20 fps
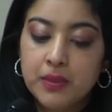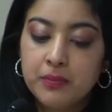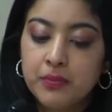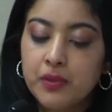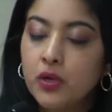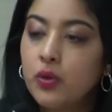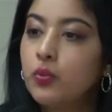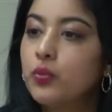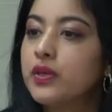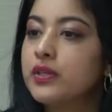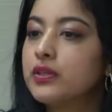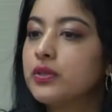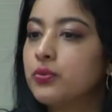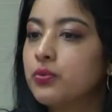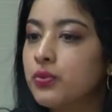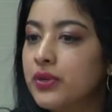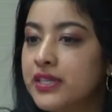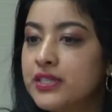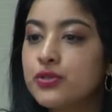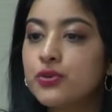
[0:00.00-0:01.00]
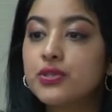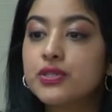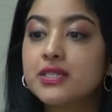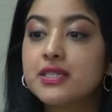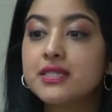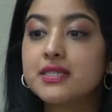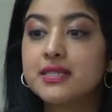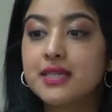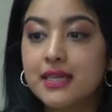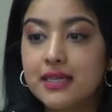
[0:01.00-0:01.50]
people with the
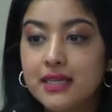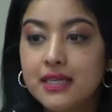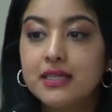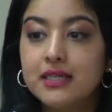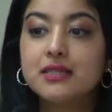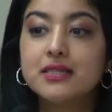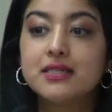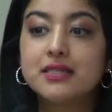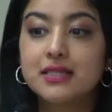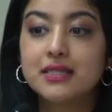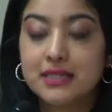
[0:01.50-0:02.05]
resources they need to